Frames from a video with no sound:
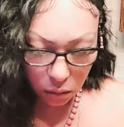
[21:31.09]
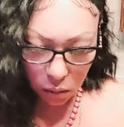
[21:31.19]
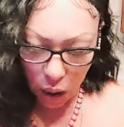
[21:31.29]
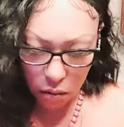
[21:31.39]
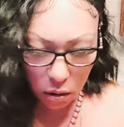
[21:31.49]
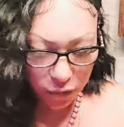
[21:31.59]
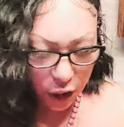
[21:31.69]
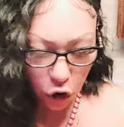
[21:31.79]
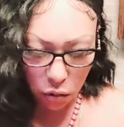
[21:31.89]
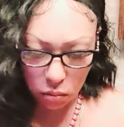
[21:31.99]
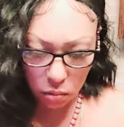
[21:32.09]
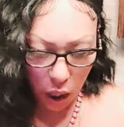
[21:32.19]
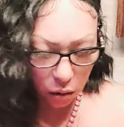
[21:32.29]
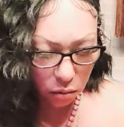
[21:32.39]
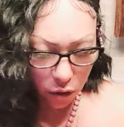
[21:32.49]
I don't know if that's you. I
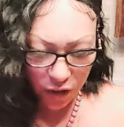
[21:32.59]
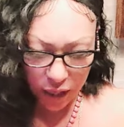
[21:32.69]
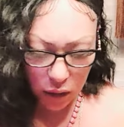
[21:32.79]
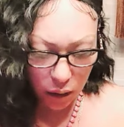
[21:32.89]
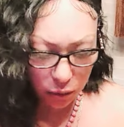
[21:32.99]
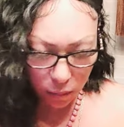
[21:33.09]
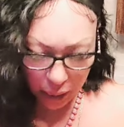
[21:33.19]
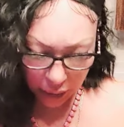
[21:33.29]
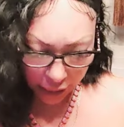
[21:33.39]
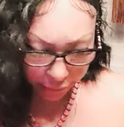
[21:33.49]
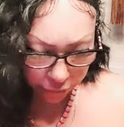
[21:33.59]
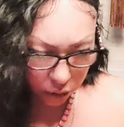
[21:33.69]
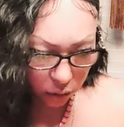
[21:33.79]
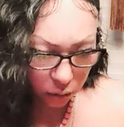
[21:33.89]
don't know if that's them. Somebody left.